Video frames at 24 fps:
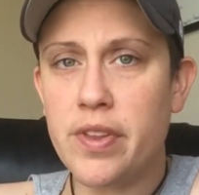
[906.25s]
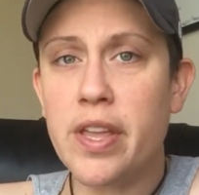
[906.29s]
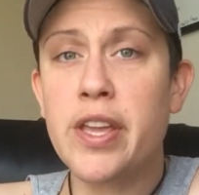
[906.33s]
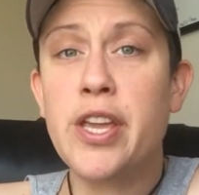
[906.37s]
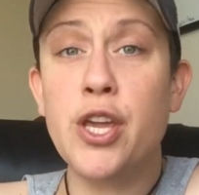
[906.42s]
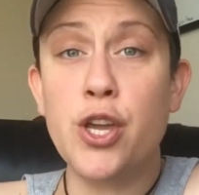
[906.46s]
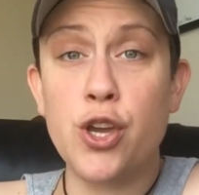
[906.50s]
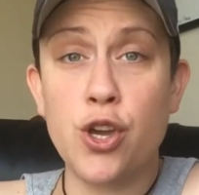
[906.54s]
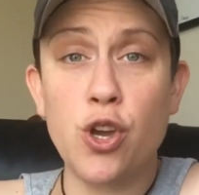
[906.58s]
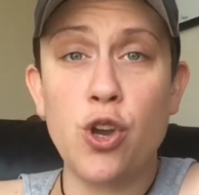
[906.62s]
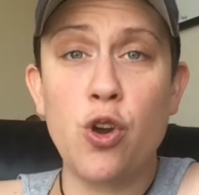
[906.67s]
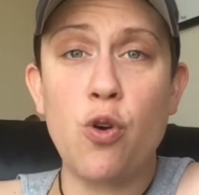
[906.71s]

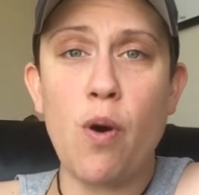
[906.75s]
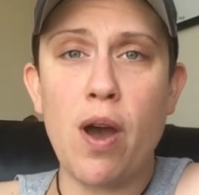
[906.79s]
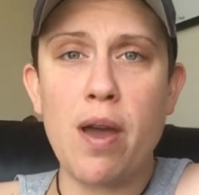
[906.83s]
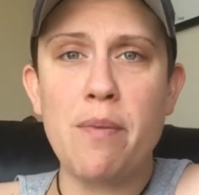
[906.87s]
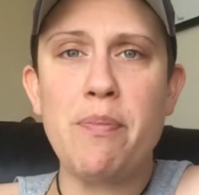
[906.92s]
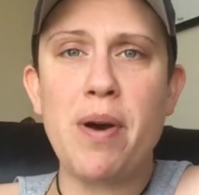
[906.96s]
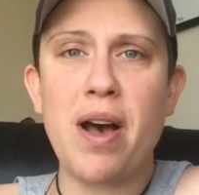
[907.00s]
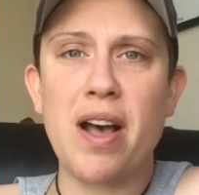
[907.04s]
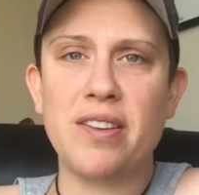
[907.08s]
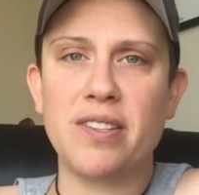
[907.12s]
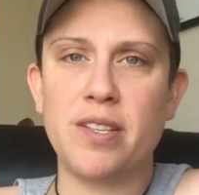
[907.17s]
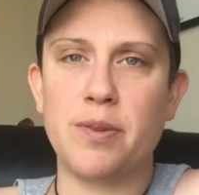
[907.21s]
he could
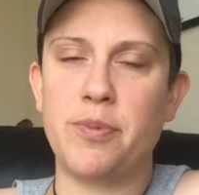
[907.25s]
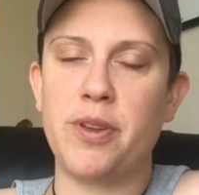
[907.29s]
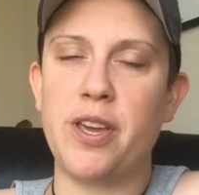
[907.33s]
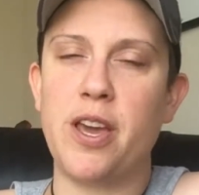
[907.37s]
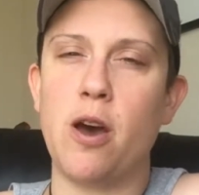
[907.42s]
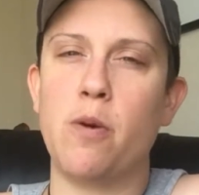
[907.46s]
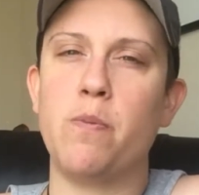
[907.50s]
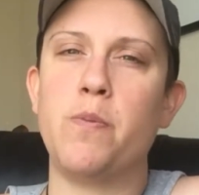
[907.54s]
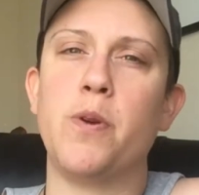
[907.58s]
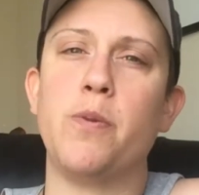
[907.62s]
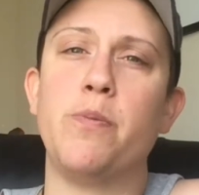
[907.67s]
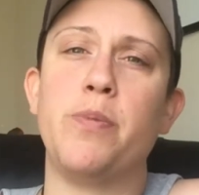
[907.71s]
quite possibly
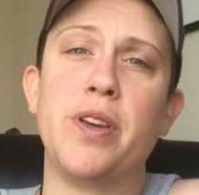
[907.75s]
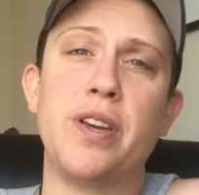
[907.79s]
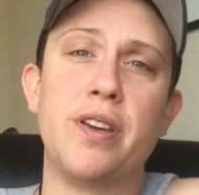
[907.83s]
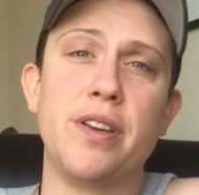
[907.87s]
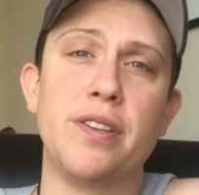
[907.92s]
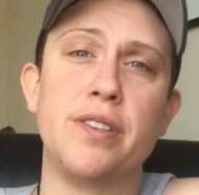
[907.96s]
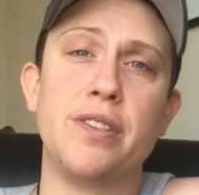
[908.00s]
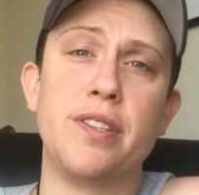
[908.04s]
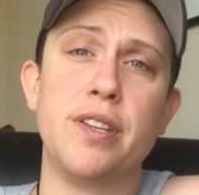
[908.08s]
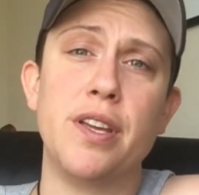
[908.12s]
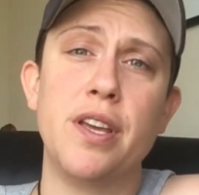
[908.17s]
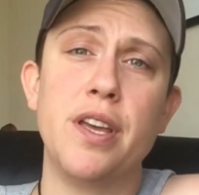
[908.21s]
help you,
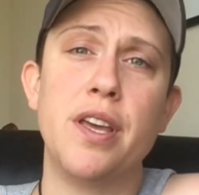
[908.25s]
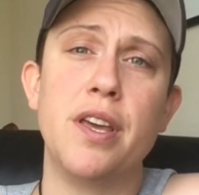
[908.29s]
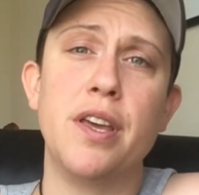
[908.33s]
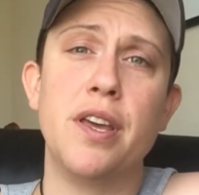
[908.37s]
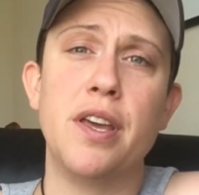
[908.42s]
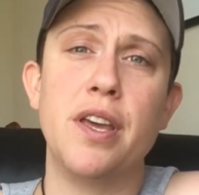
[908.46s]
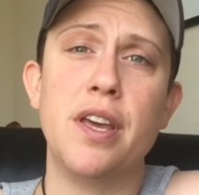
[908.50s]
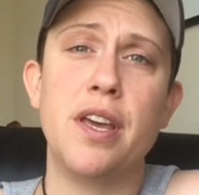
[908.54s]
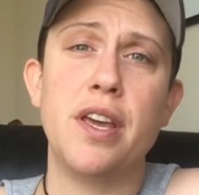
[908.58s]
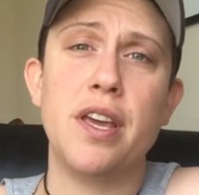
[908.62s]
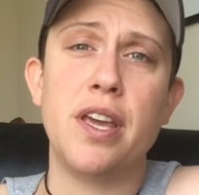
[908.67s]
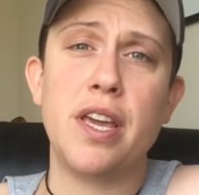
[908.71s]
because
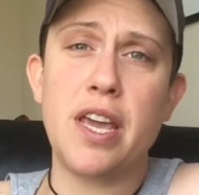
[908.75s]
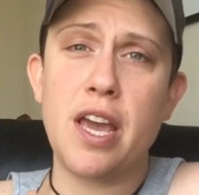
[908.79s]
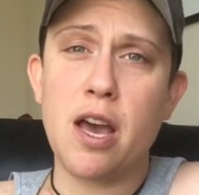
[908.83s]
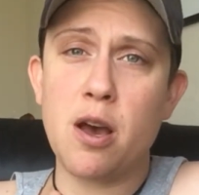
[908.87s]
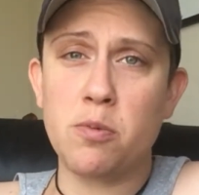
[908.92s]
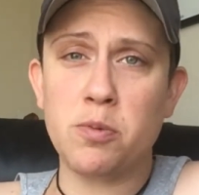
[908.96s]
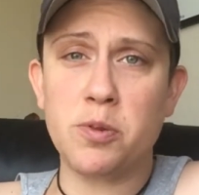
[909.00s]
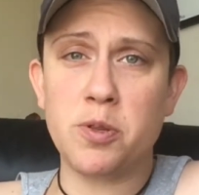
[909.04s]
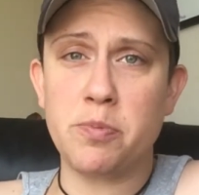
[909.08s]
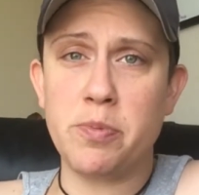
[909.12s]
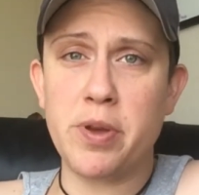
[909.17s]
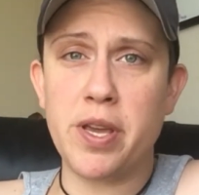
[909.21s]
he
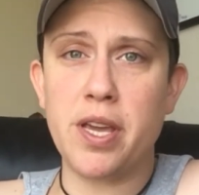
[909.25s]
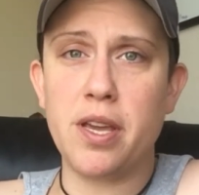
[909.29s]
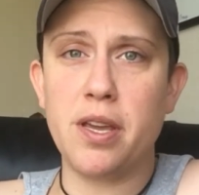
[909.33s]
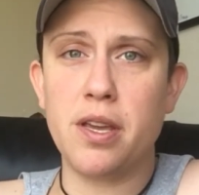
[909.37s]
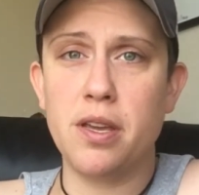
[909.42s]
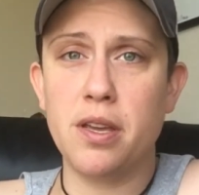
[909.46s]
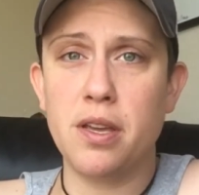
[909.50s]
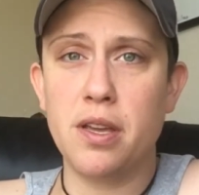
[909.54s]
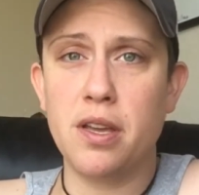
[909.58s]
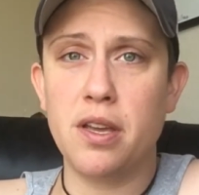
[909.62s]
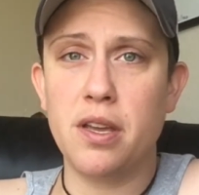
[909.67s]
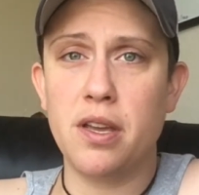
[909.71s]
helped me.